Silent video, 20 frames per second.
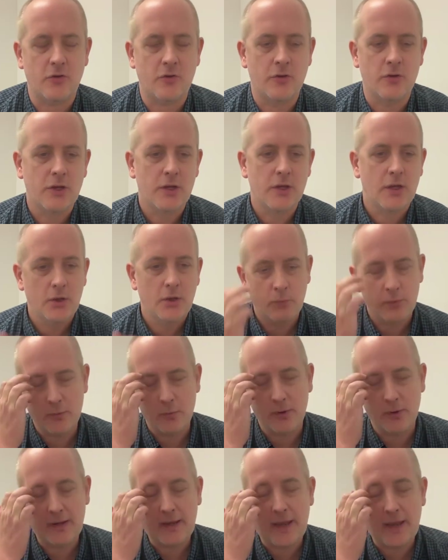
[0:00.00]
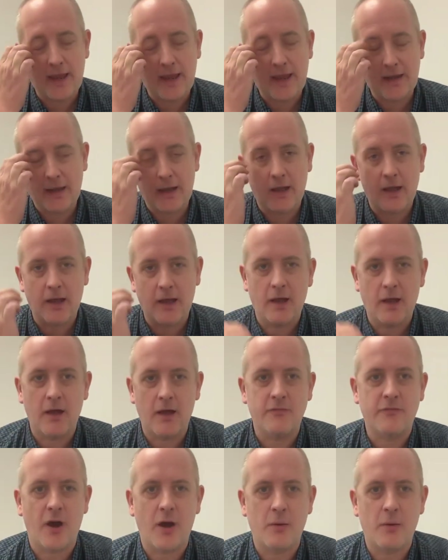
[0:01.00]
So we would get
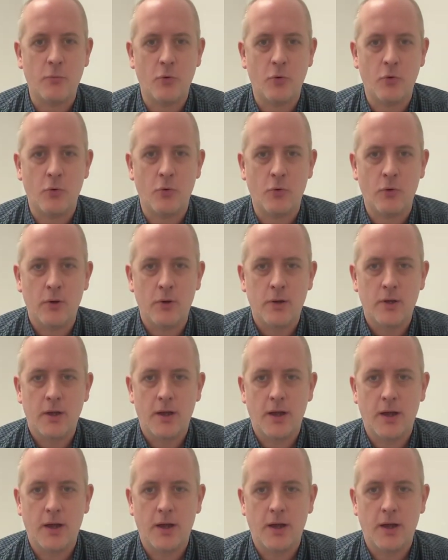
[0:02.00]
a far more